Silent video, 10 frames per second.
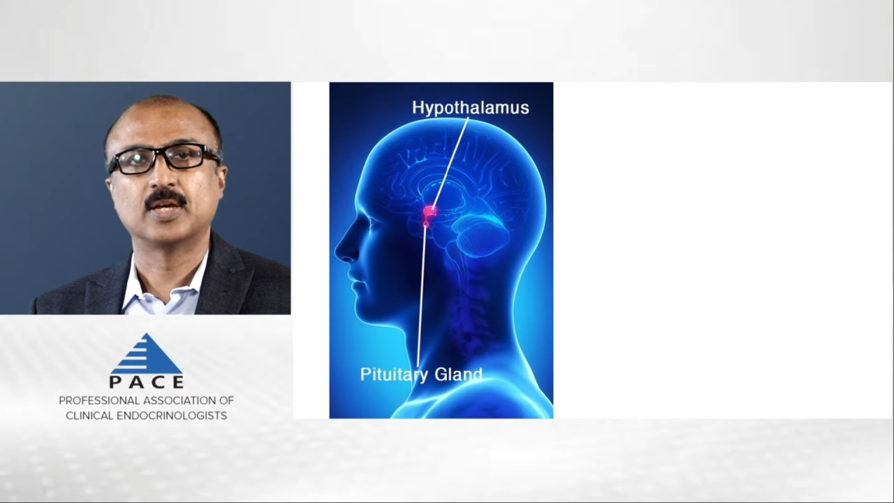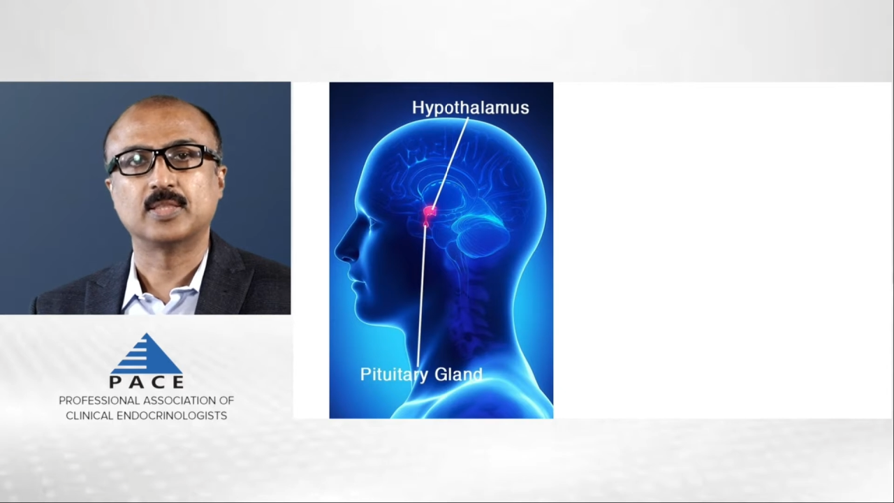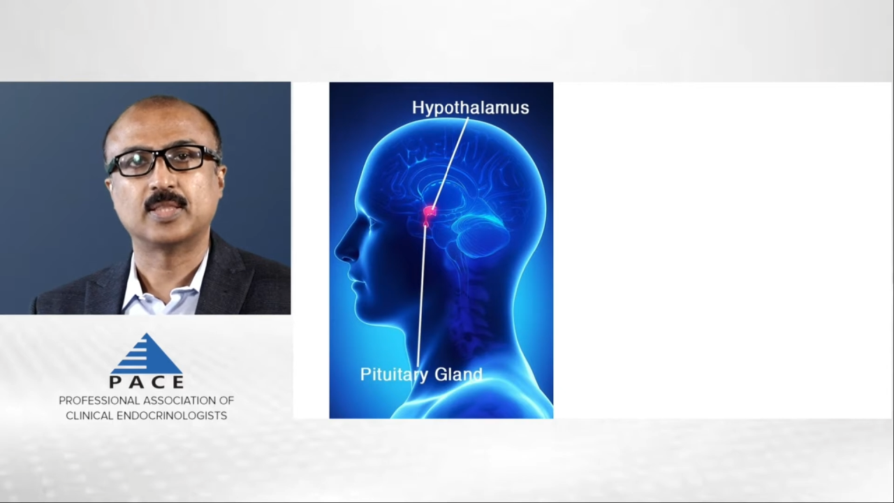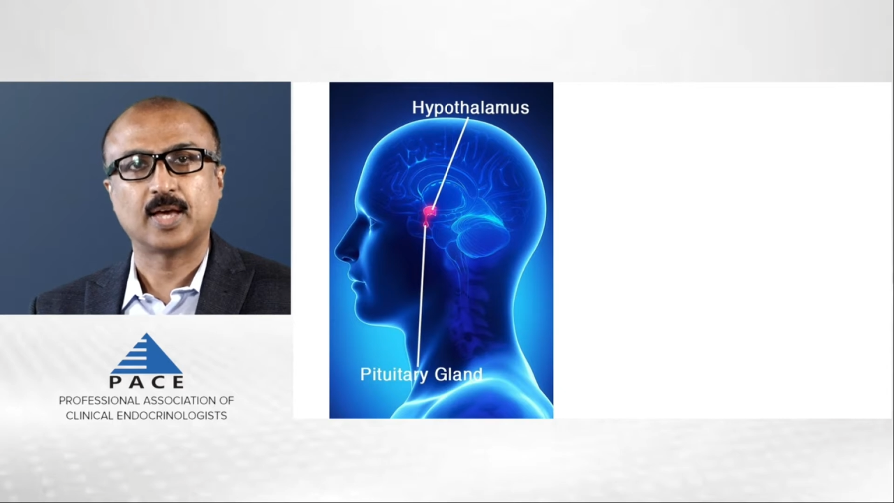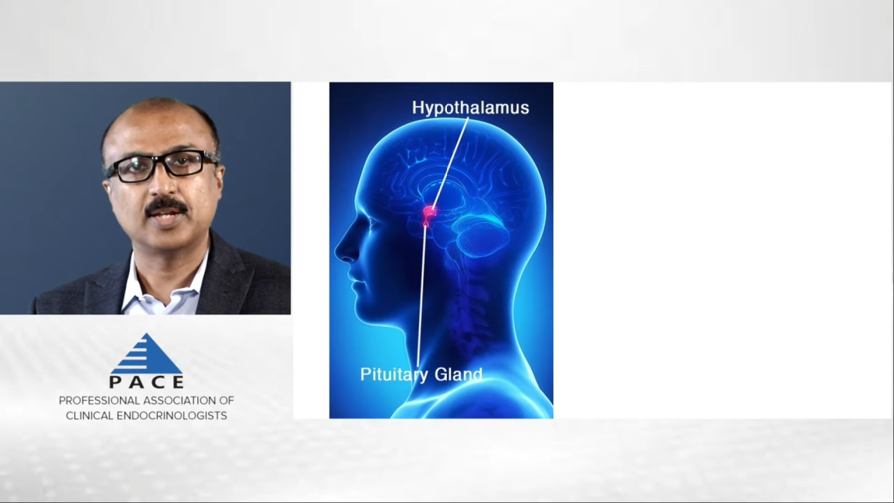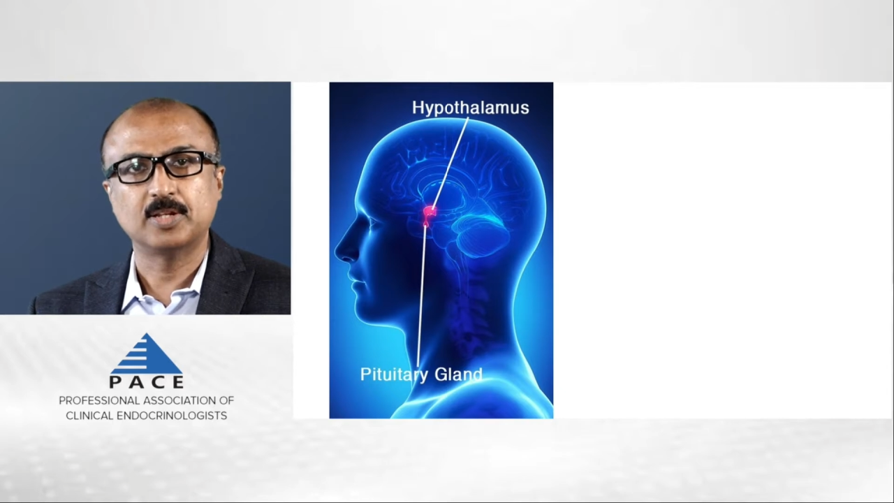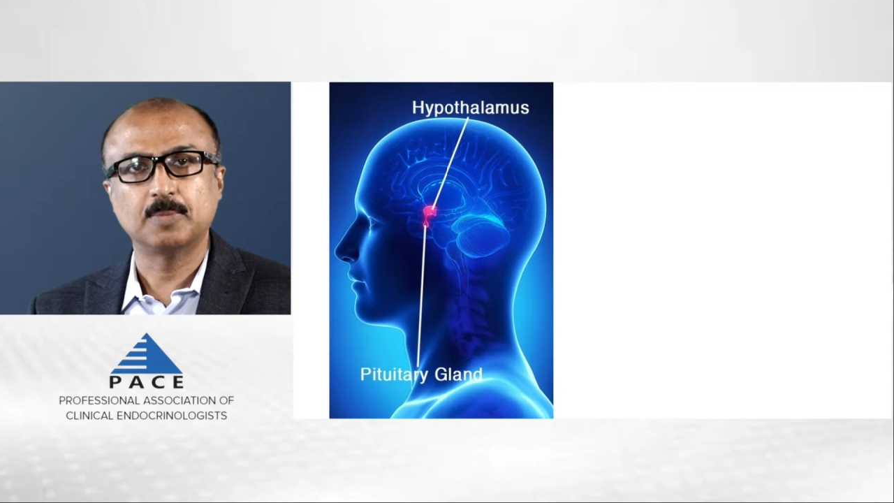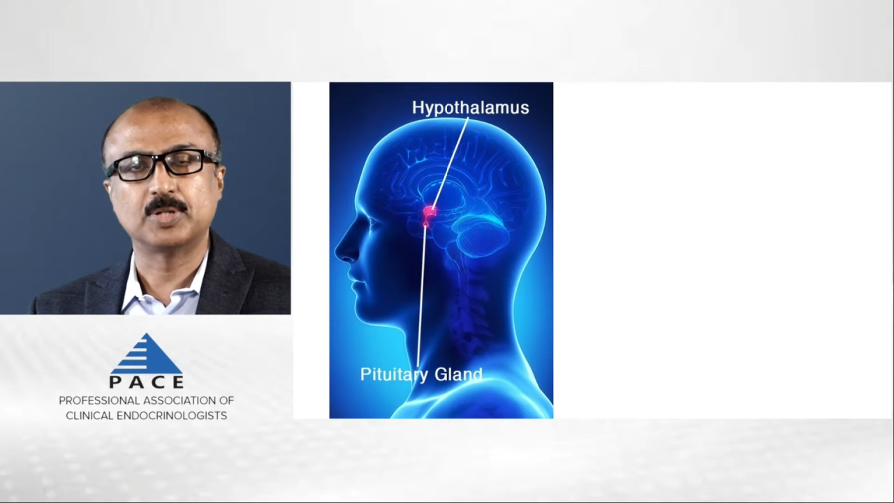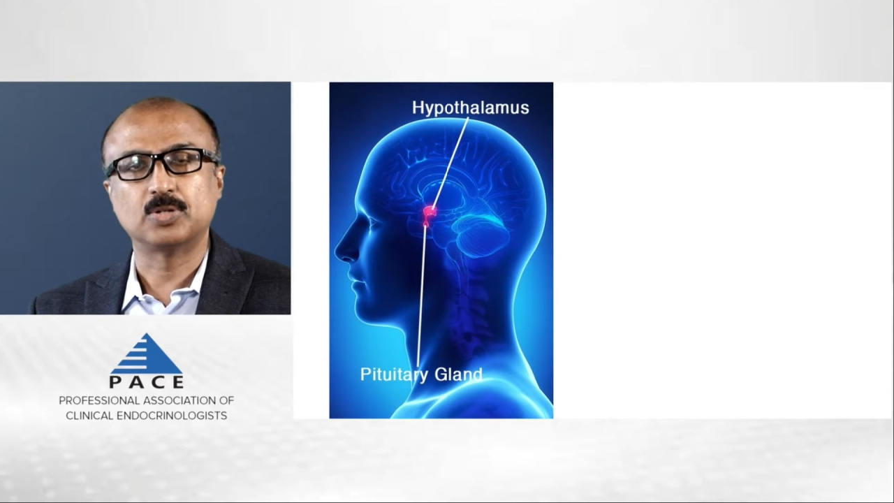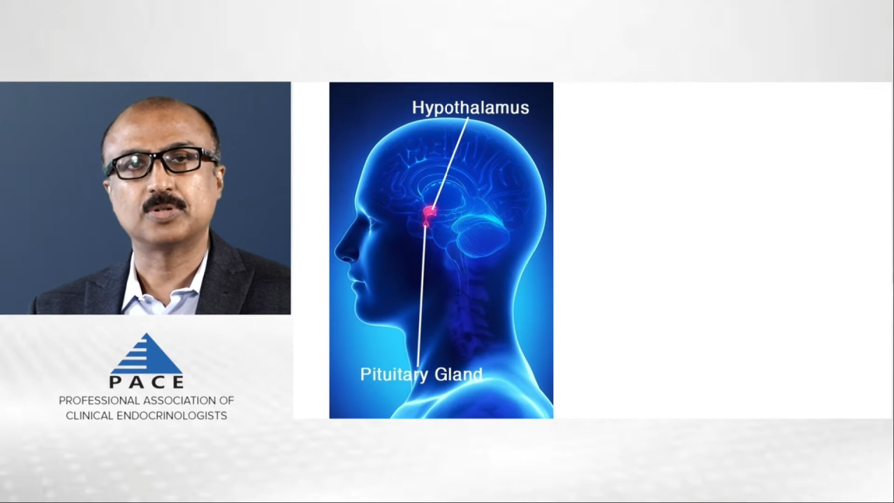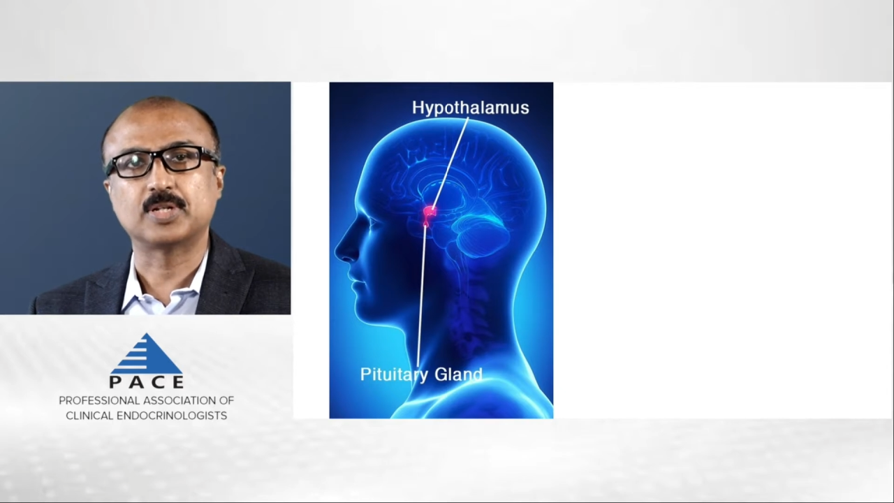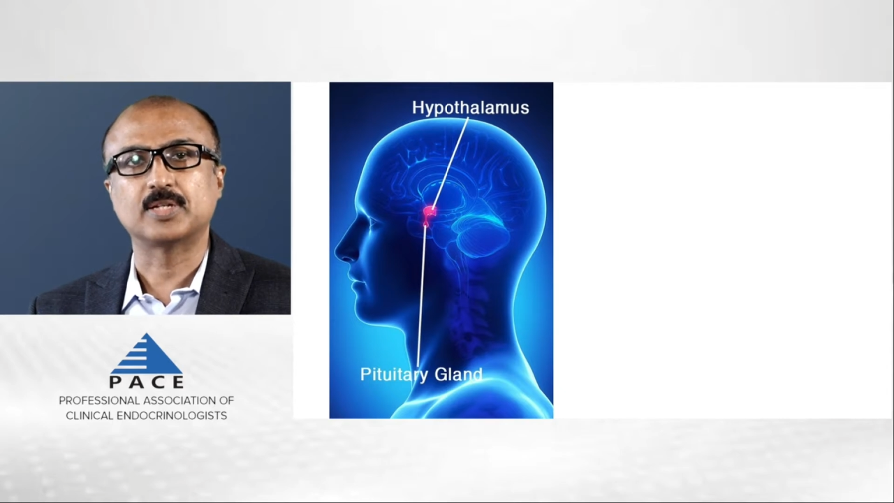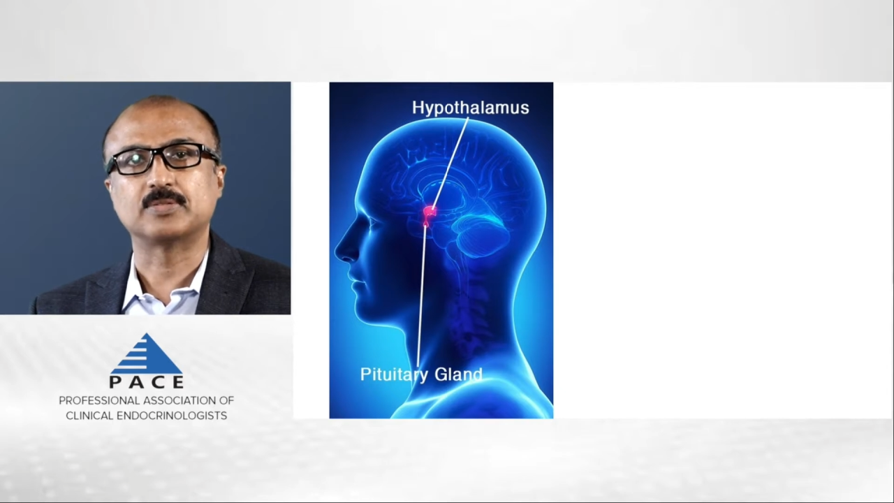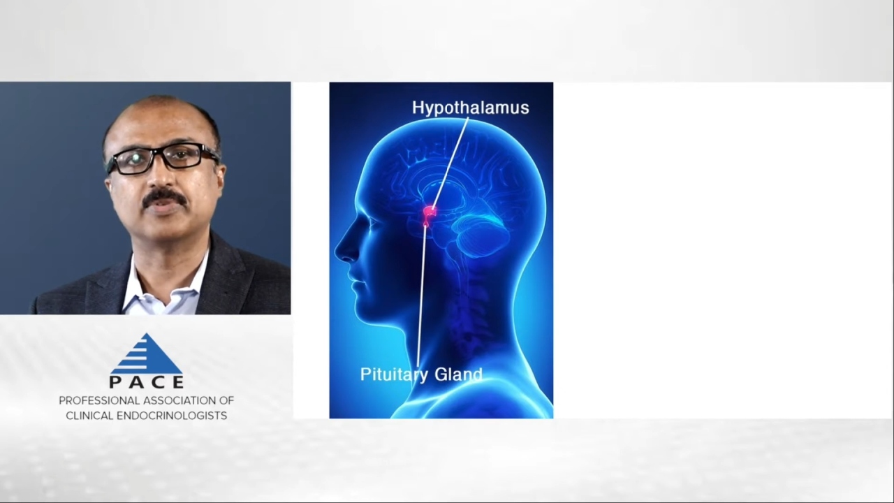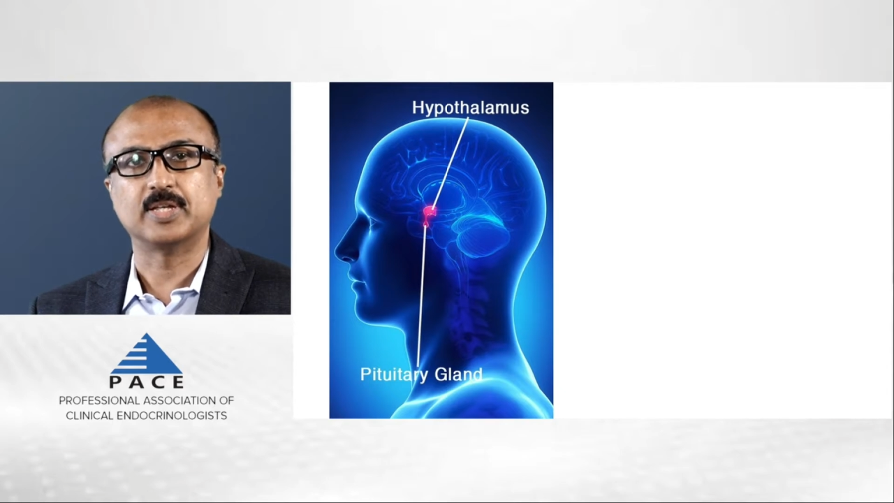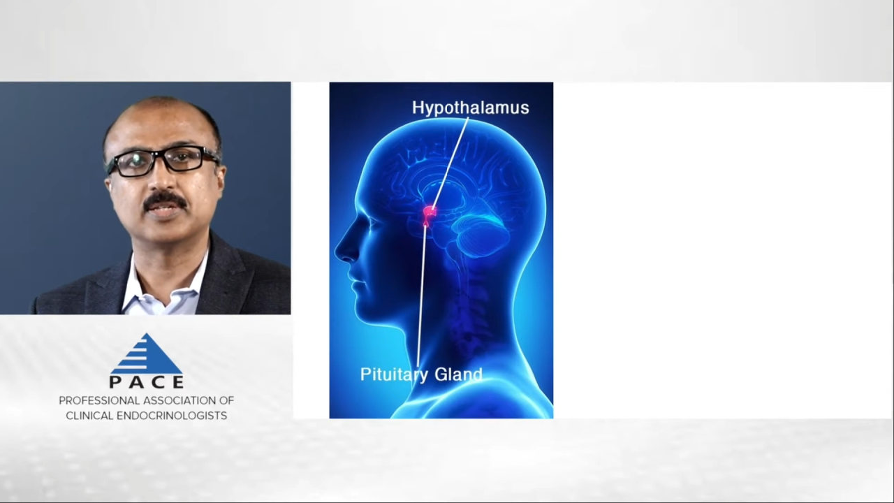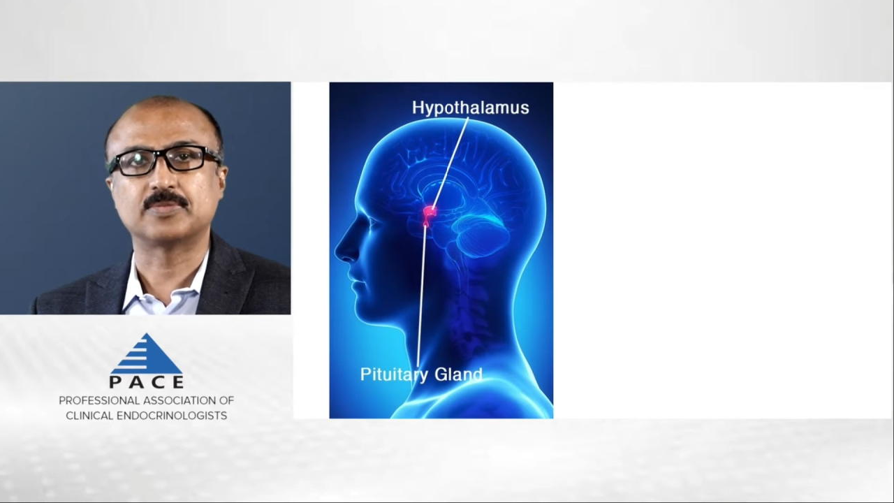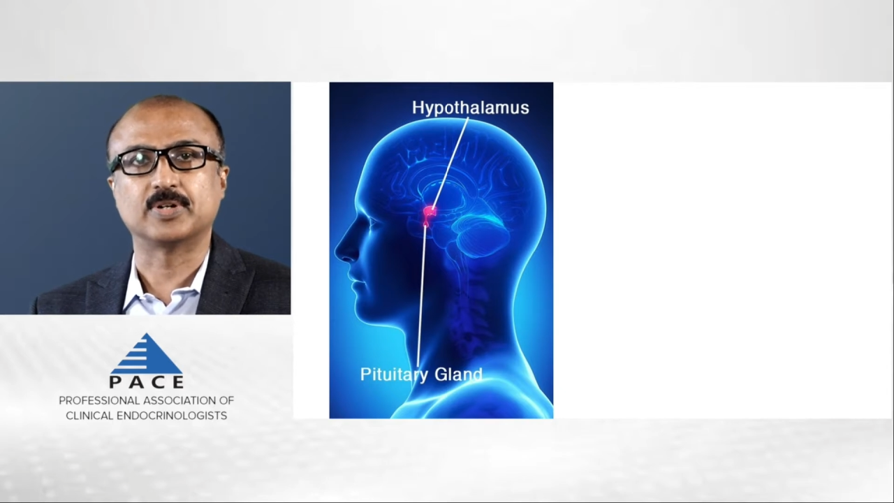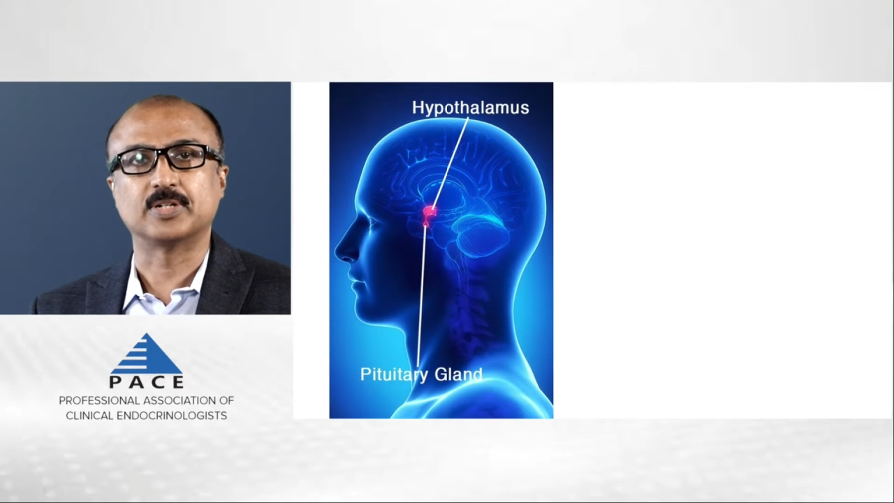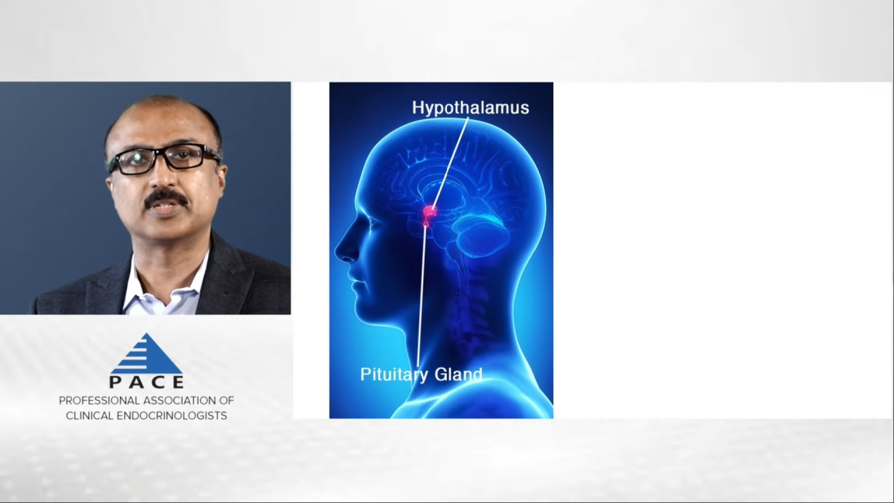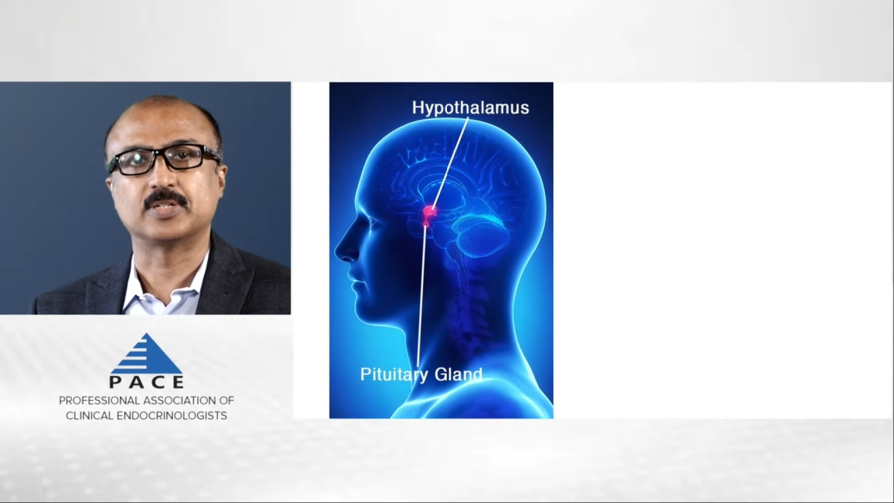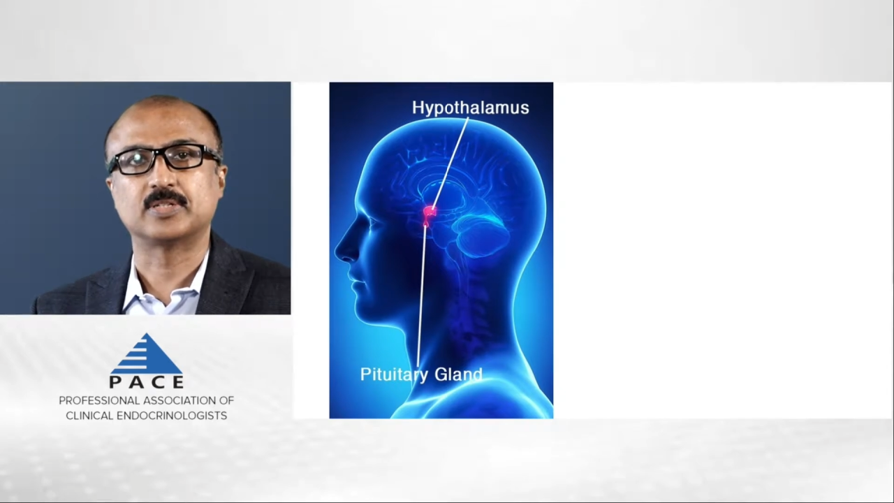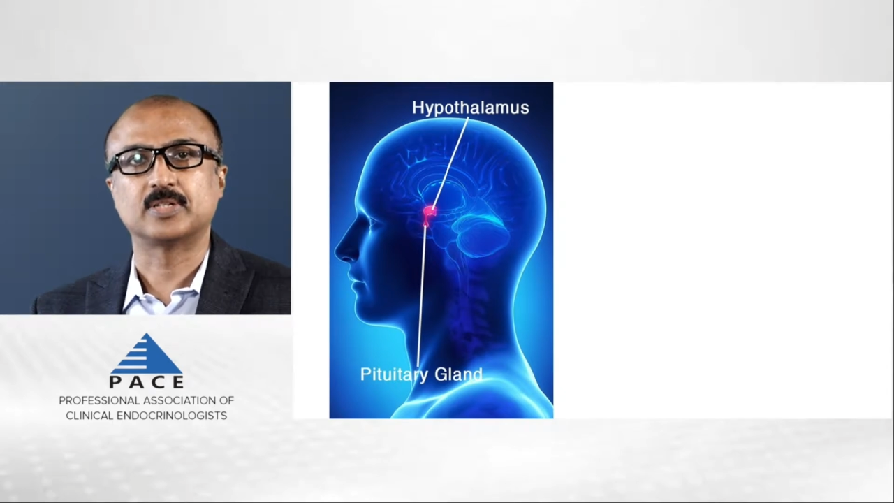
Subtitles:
The anterior pituitary has various functions.